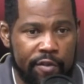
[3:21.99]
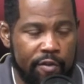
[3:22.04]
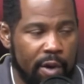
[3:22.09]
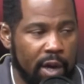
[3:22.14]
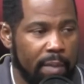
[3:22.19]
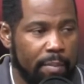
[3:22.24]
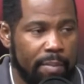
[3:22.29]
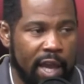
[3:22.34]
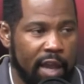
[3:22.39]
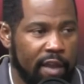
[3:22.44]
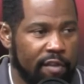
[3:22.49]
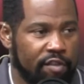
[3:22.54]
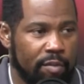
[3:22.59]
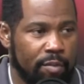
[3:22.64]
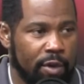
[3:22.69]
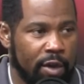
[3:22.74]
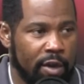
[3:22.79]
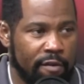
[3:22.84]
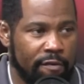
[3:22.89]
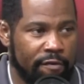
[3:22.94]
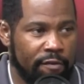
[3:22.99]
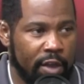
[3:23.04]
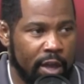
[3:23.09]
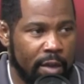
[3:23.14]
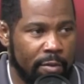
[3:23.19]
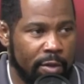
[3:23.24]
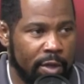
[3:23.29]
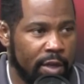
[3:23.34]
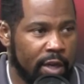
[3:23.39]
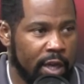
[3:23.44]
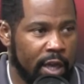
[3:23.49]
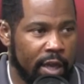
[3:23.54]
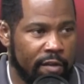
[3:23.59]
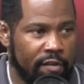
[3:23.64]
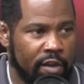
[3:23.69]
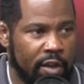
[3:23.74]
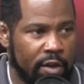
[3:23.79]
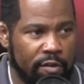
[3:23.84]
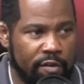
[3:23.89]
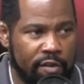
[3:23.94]
great basketball family dad's mm
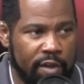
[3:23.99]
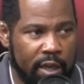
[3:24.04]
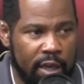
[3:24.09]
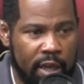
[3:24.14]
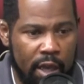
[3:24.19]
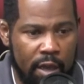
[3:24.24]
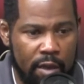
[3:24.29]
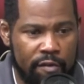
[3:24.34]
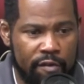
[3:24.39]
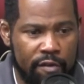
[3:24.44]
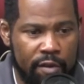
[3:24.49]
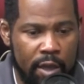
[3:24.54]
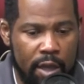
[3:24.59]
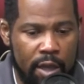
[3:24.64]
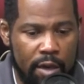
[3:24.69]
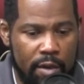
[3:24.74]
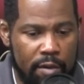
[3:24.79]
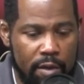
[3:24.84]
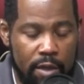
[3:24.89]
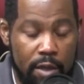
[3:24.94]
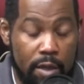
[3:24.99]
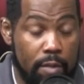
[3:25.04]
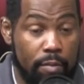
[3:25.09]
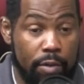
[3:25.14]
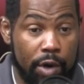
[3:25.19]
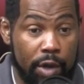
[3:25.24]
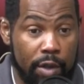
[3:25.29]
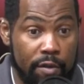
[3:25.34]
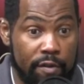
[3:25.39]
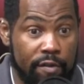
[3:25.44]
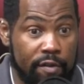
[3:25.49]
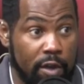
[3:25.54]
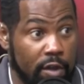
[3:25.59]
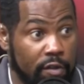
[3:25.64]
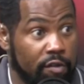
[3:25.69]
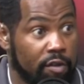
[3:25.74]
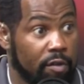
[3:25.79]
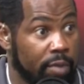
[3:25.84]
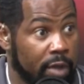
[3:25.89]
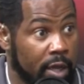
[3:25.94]
-hmm. coach at cal state brothers
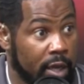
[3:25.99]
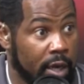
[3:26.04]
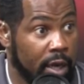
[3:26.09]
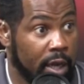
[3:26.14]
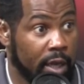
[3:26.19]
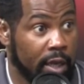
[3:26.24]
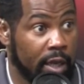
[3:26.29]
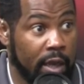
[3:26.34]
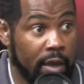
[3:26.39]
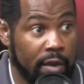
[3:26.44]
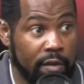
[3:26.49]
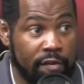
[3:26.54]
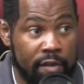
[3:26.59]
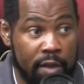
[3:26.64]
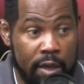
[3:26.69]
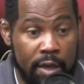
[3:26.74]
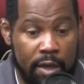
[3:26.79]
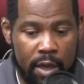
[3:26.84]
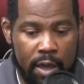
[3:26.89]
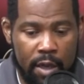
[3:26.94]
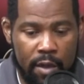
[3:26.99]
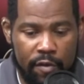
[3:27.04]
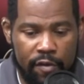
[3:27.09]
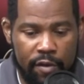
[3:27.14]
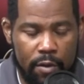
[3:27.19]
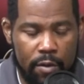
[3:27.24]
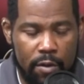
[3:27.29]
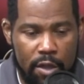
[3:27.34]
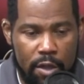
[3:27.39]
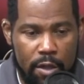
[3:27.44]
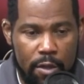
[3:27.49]
also playing at cal state now so